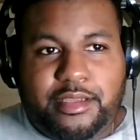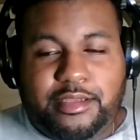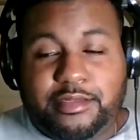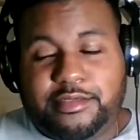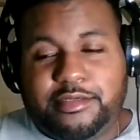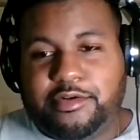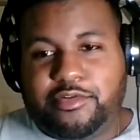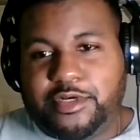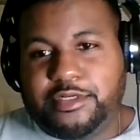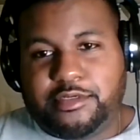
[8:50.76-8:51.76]
it's
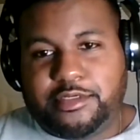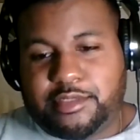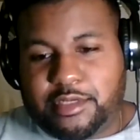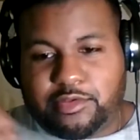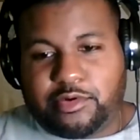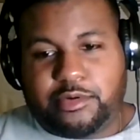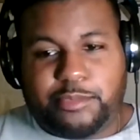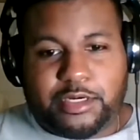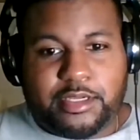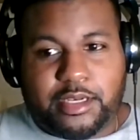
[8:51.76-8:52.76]
incredulous. I talk
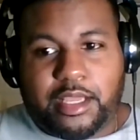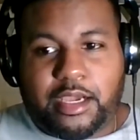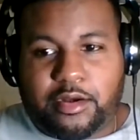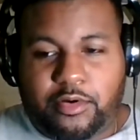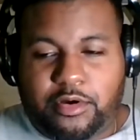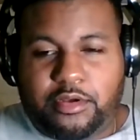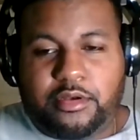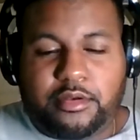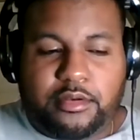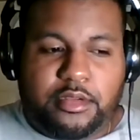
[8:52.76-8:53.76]
about it a lot
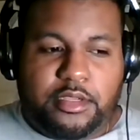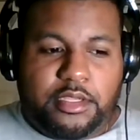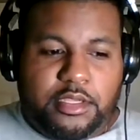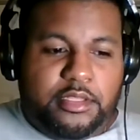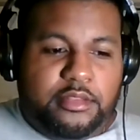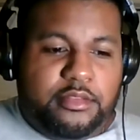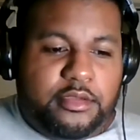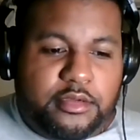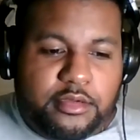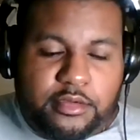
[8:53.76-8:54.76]
on
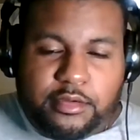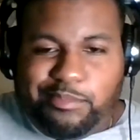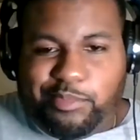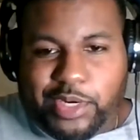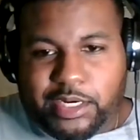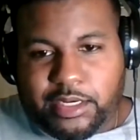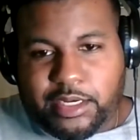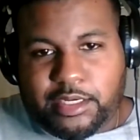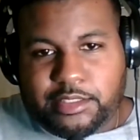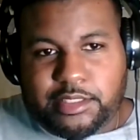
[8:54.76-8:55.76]
the
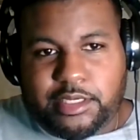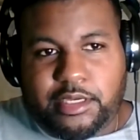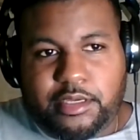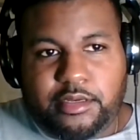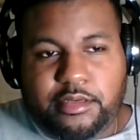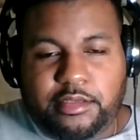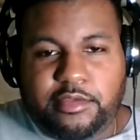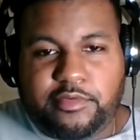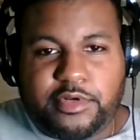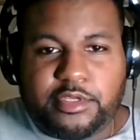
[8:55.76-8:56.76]
podcast and the
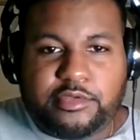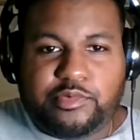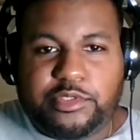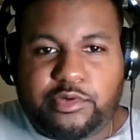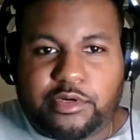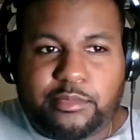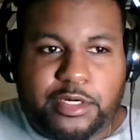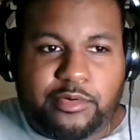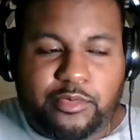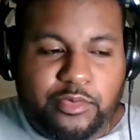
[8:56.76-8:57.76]
different things we talk
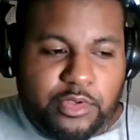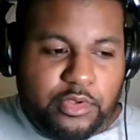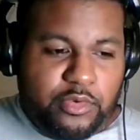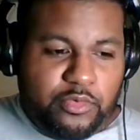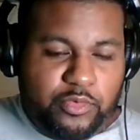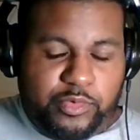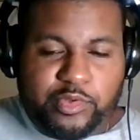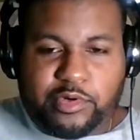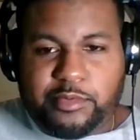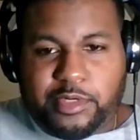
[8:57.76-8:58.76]
about when we
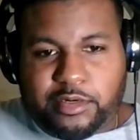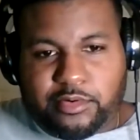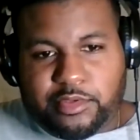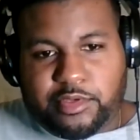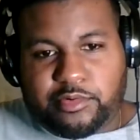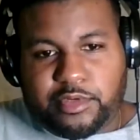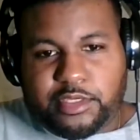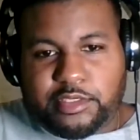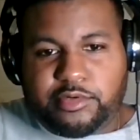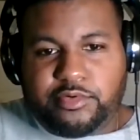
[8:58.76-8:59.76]
talk about the
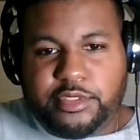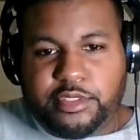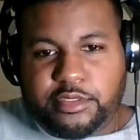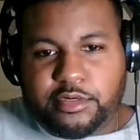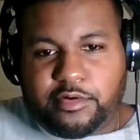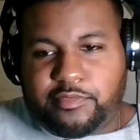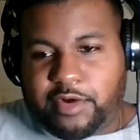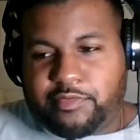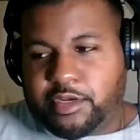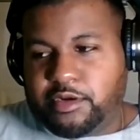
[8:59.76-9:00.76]
history of
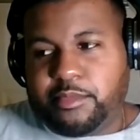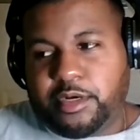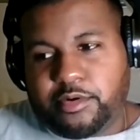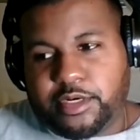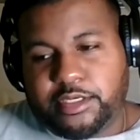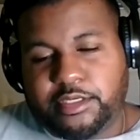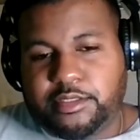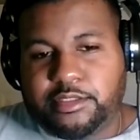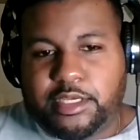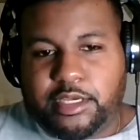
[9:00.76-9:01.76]
African
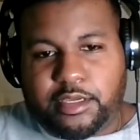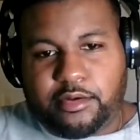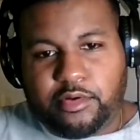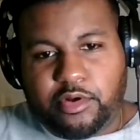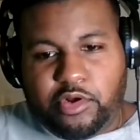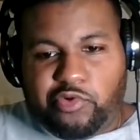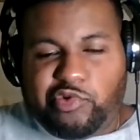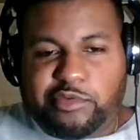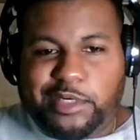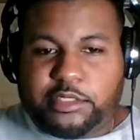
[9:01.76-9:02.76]
Americans and
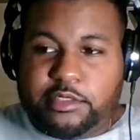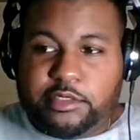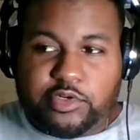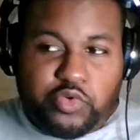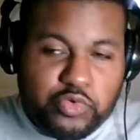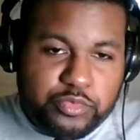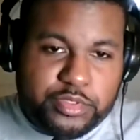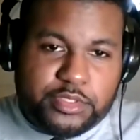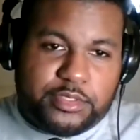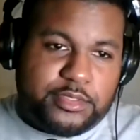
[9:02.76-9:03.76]
respecting the troops,